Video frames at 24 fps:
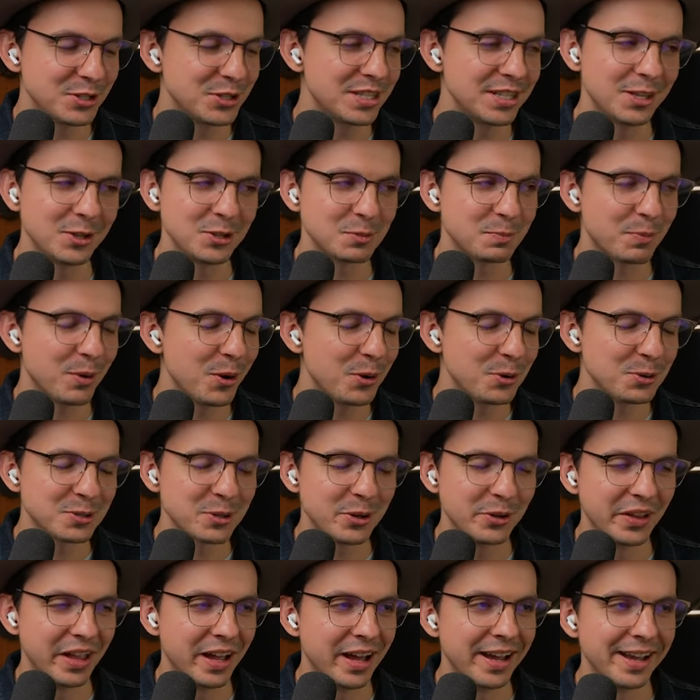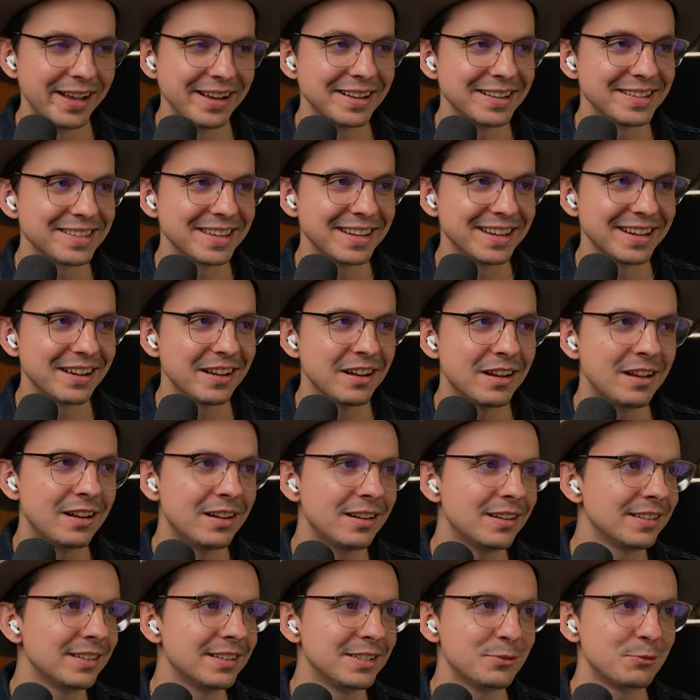You see those posts online. It's like,
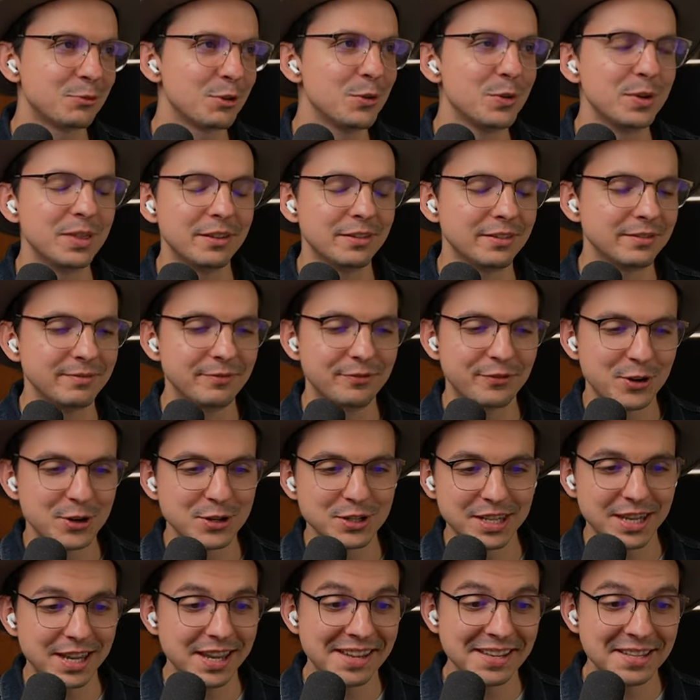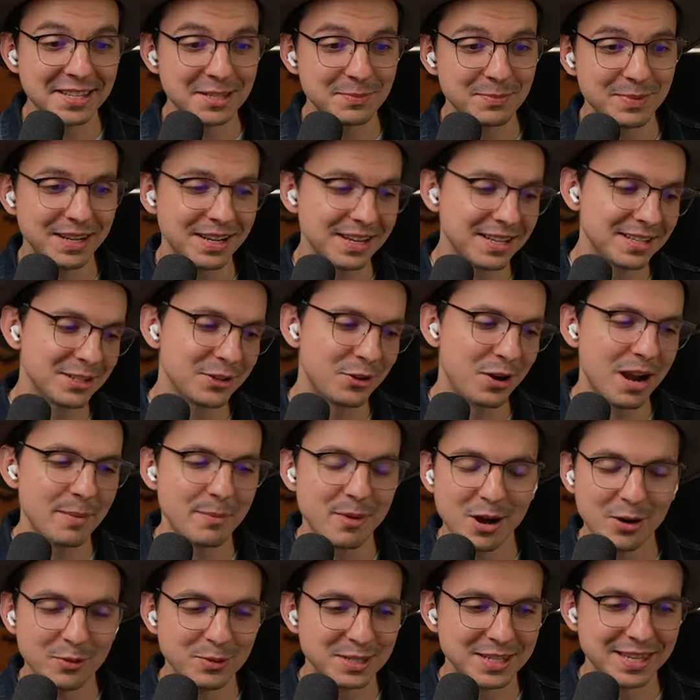oh, it ruined the first kiss because
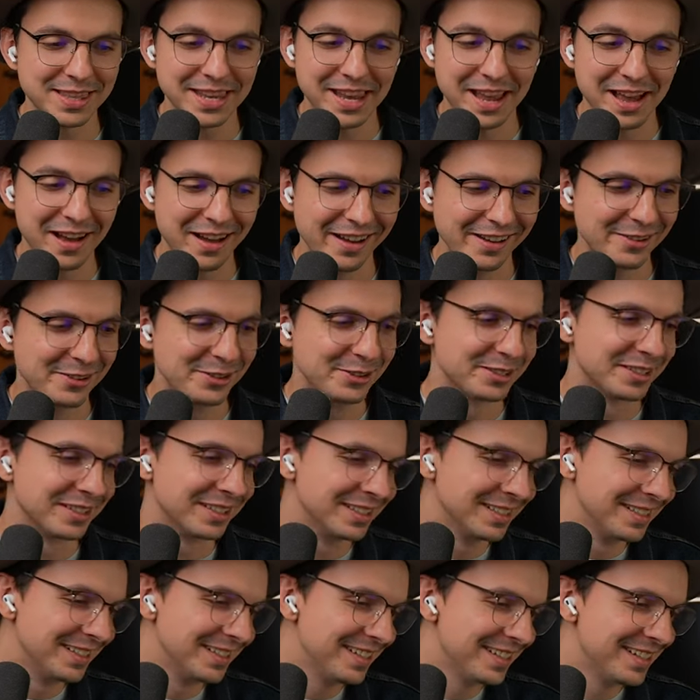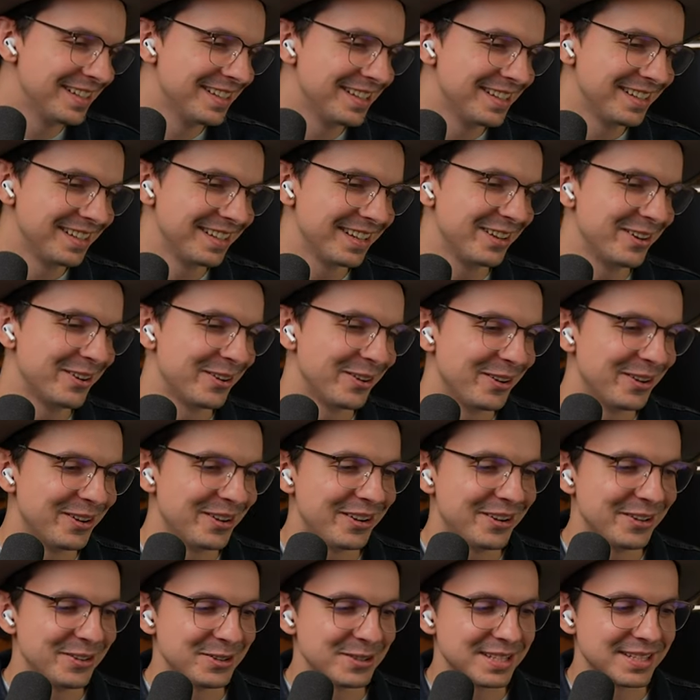grandma was in the aisle, or you know,
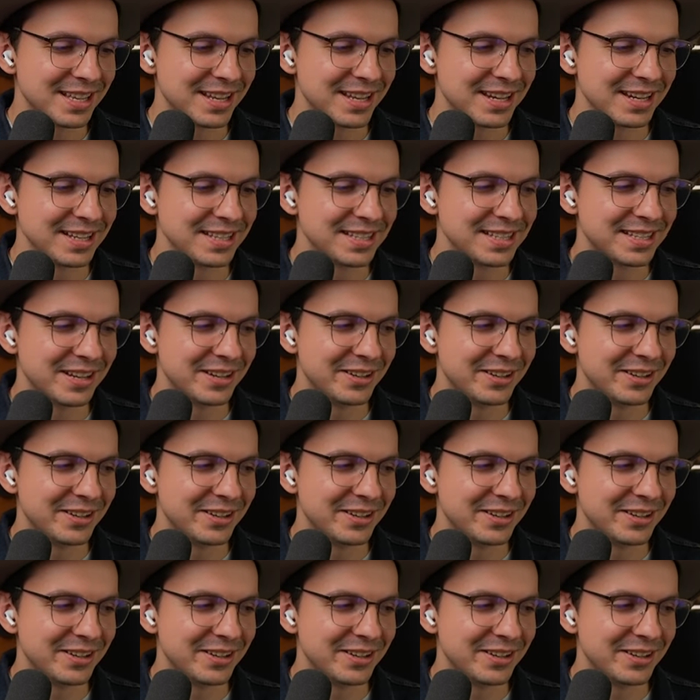all those things.